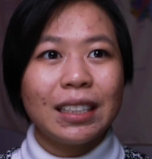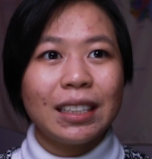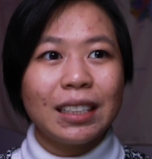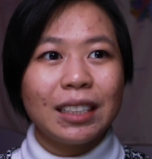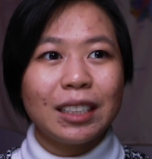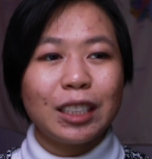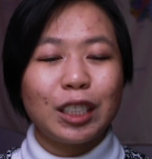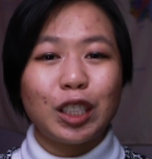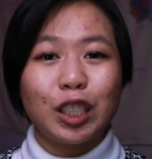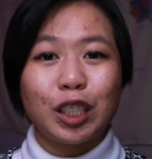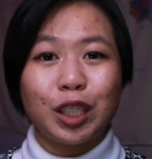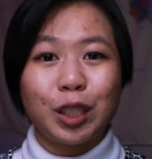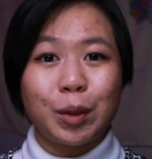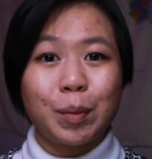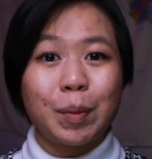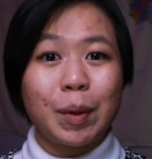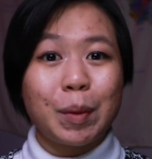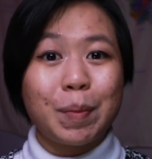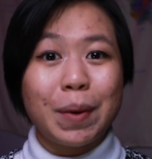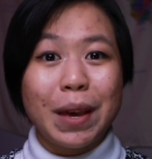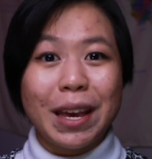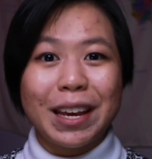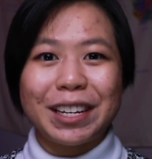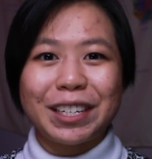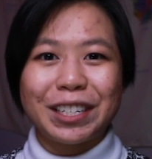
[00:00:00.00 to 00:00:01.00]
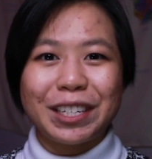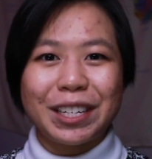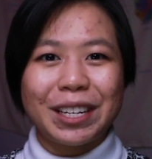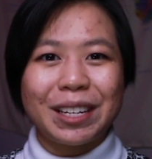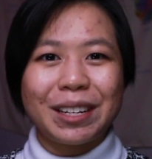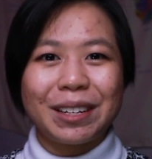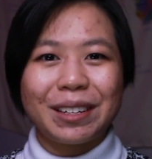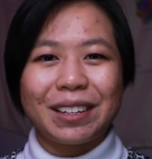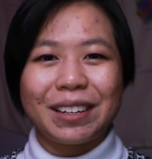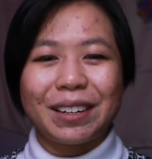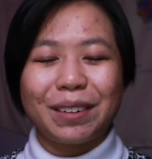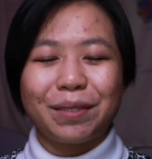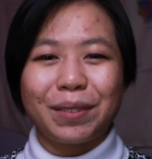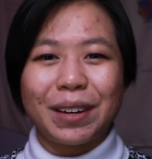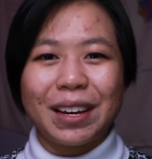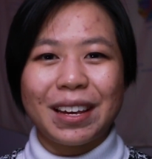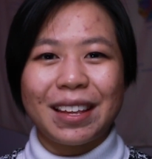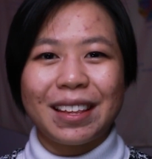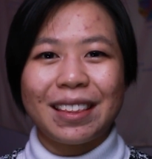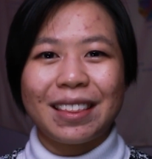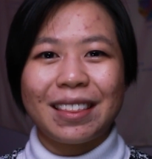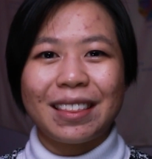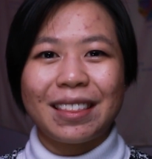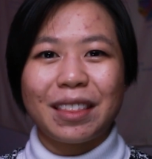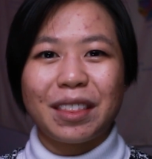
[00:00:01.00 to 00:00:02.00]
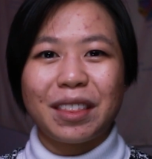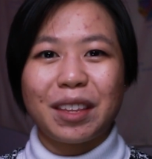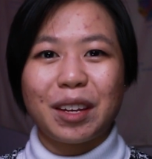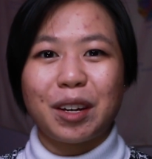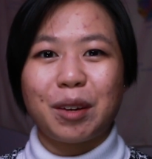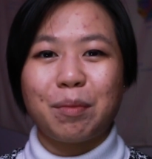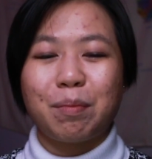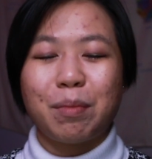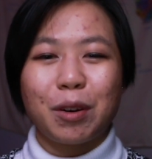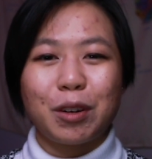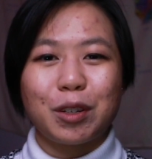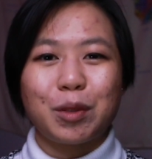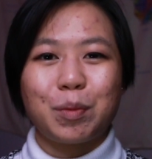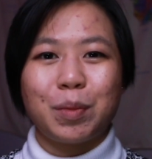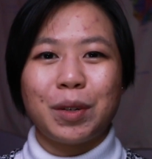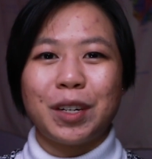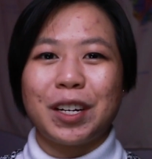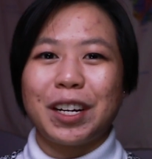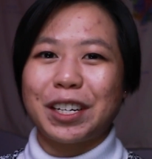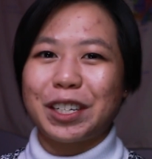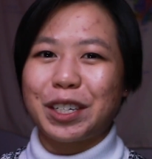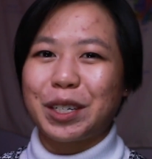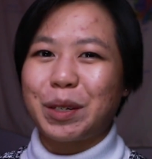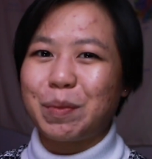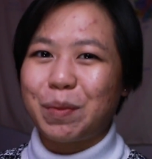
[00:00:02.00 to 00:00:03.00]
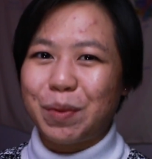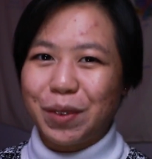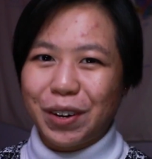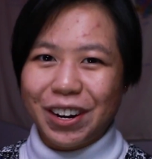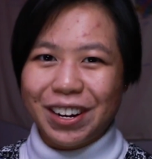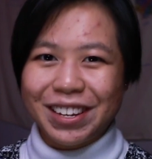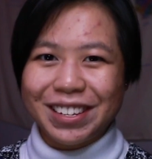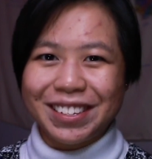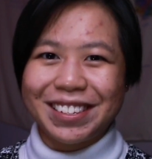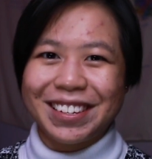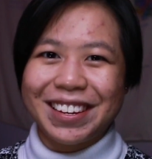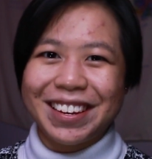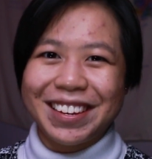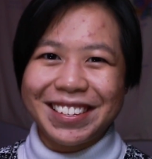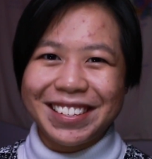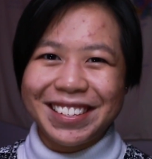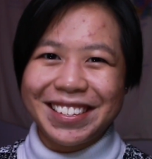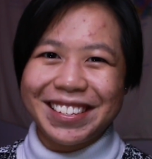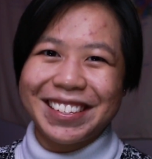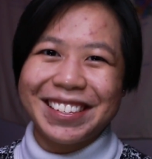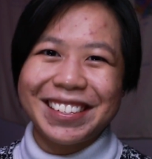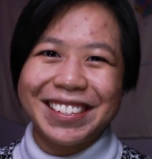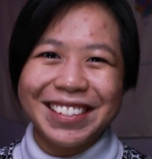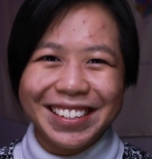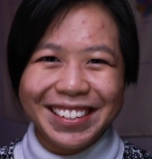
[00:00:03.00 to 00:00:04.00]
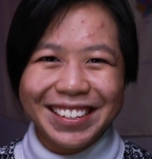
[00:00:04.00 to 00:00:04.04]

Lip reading: is just to be patient with the post-production process.